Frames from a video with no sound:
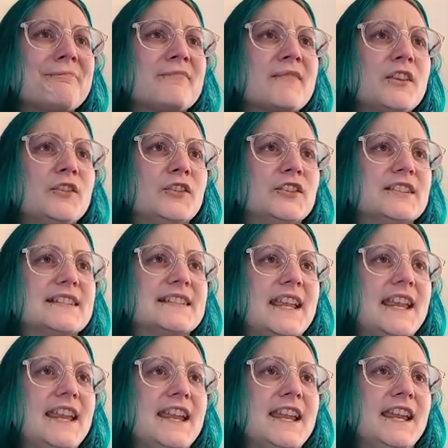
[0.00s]
So it's
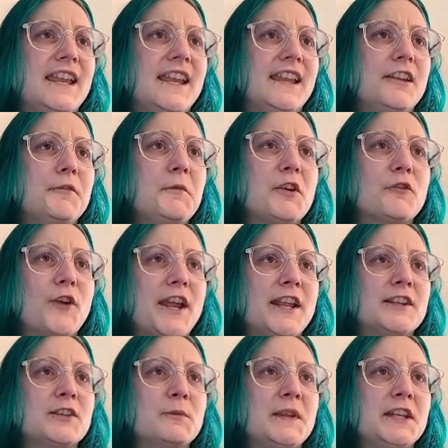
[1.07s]
saying, give me a
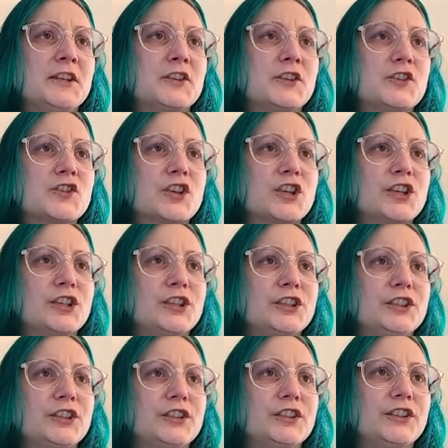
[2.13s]
random integer,
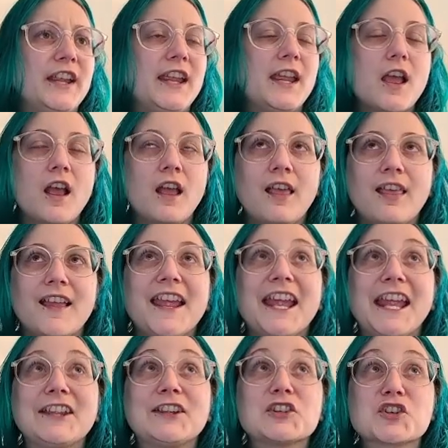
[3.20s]

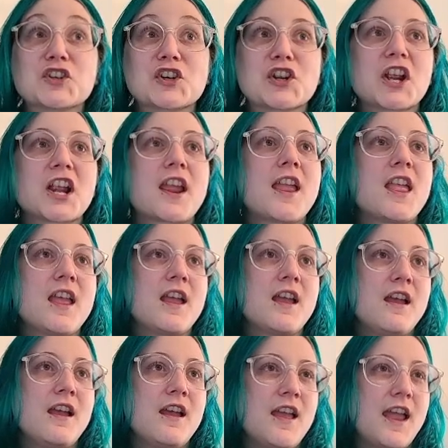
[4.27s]
and
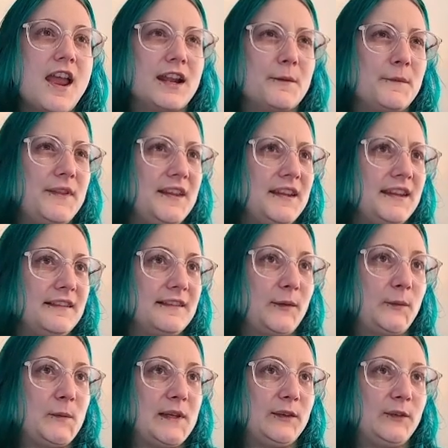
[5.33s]
I'm thinking this
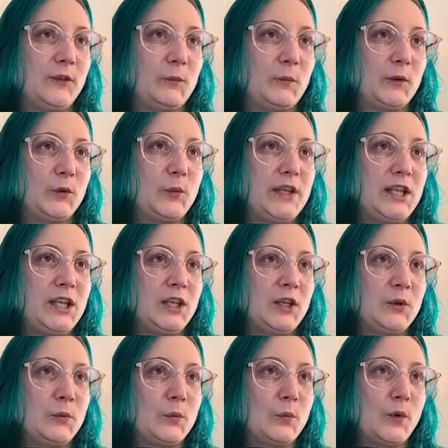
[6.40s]
means
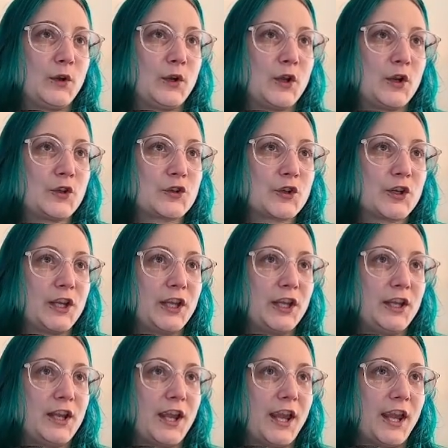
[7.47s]
between
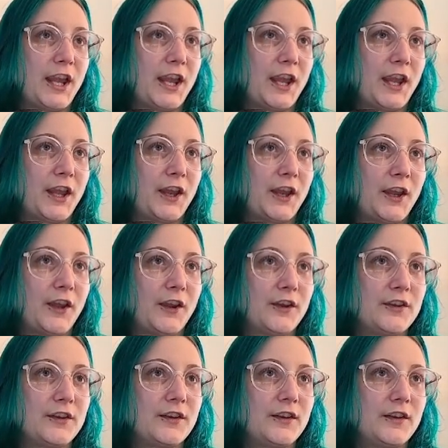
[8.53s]
100 and
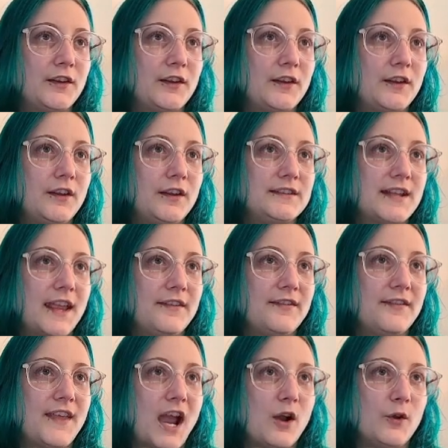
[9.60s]

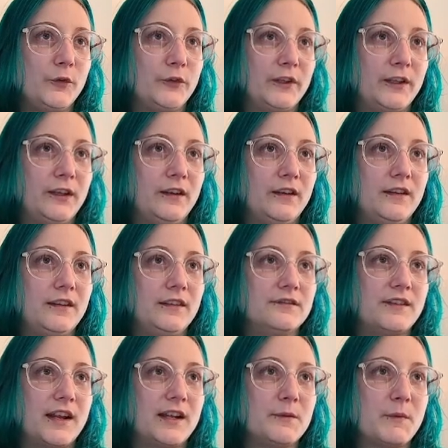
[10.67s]
10,000 and
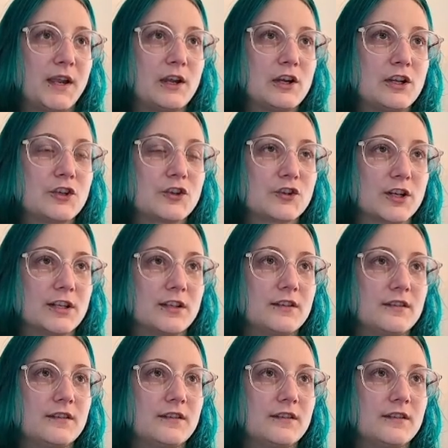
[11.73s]
divide it by 100.